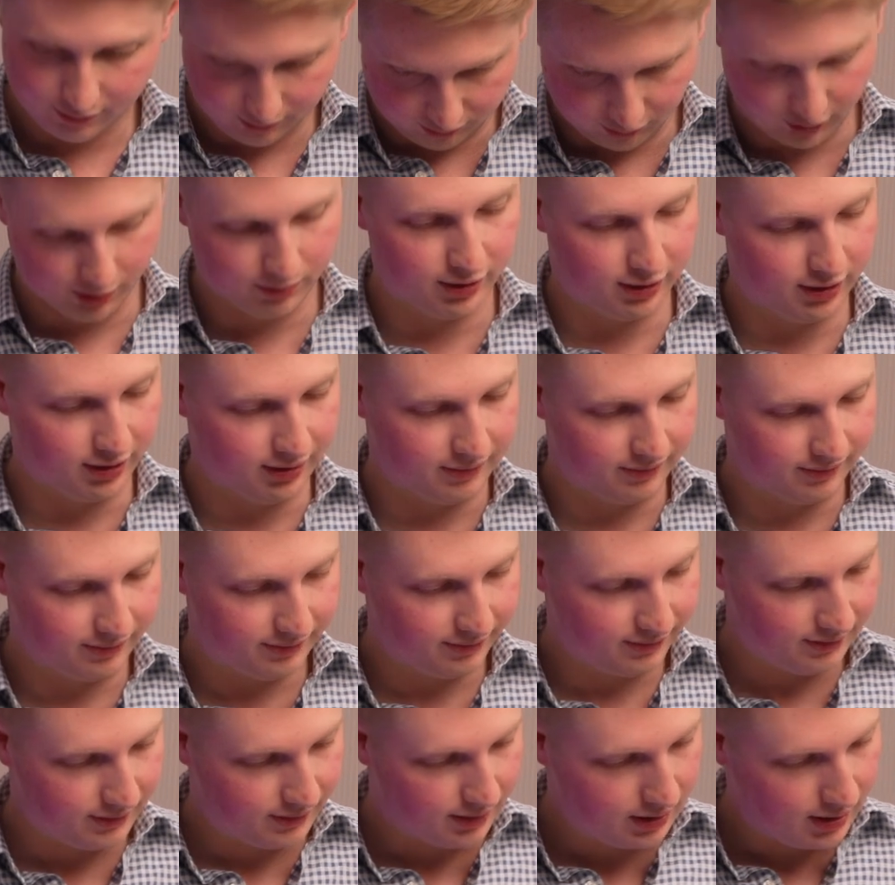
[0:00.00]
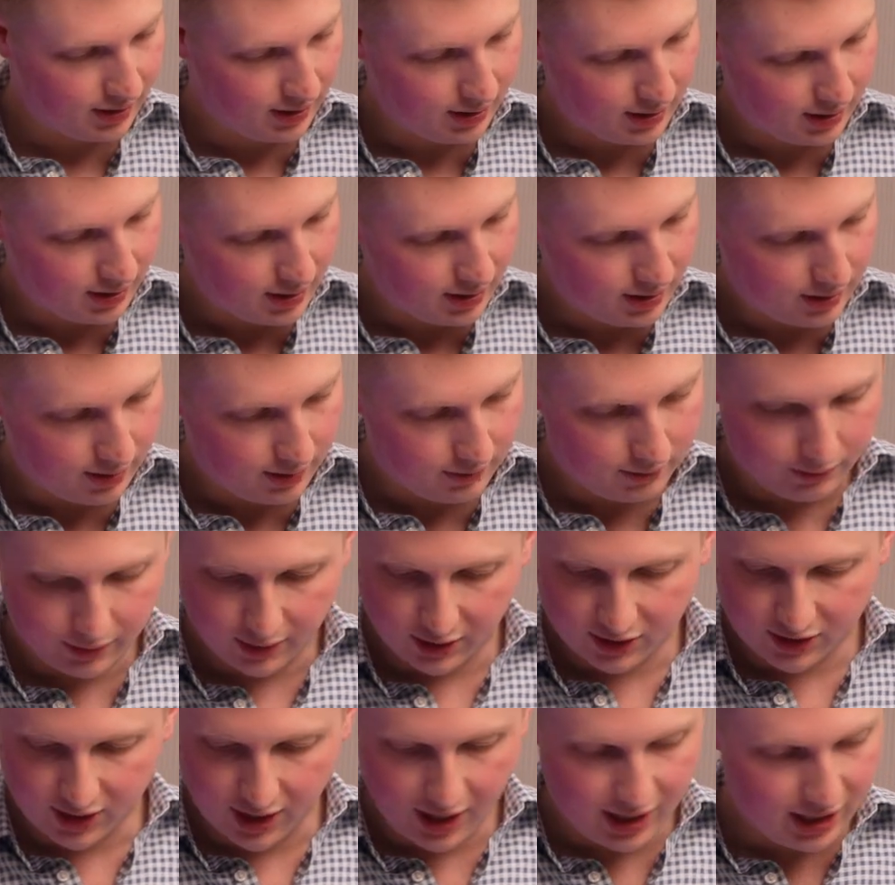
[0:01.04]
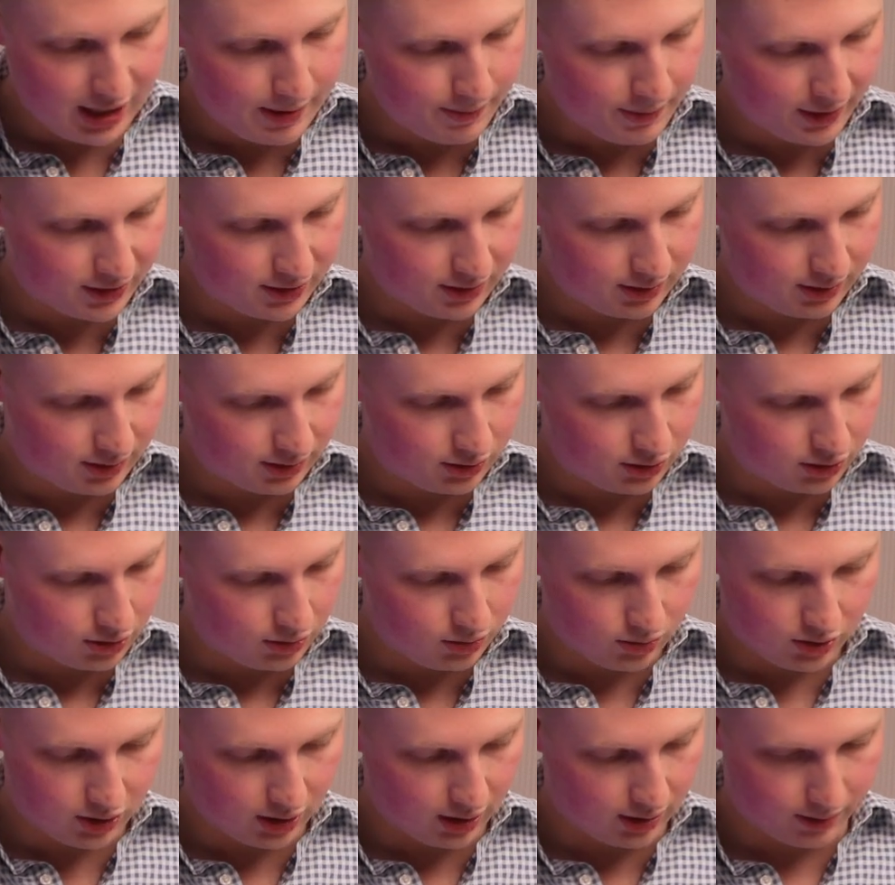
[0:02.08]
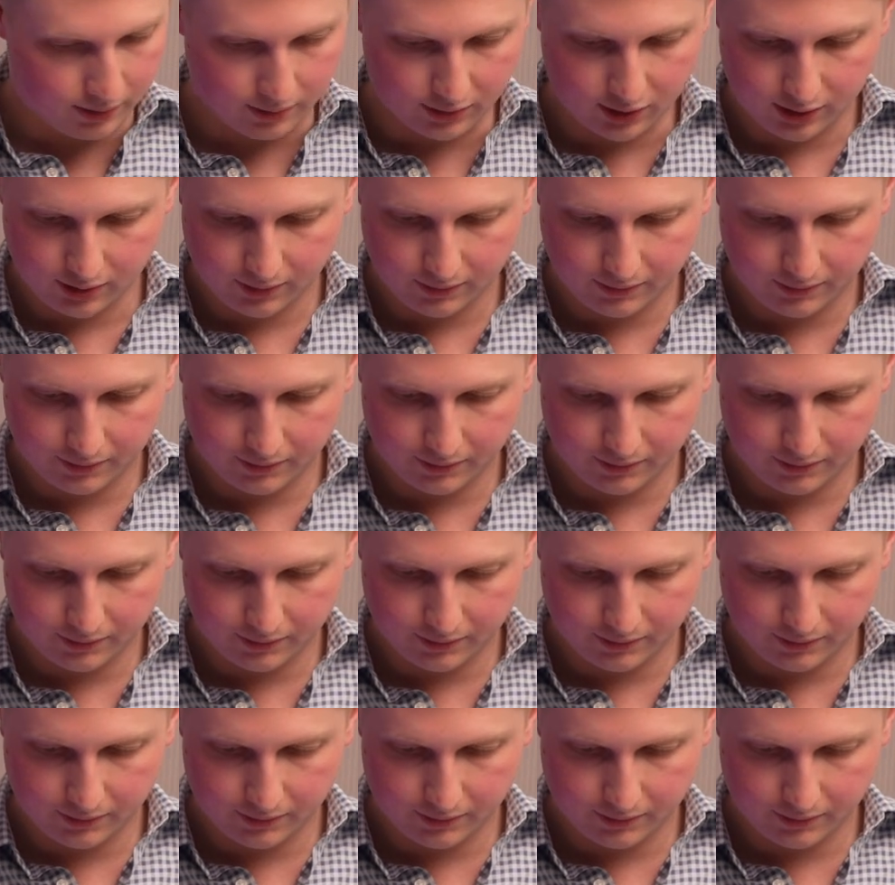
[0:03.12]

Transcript: I'm ready. Press any button 2 times.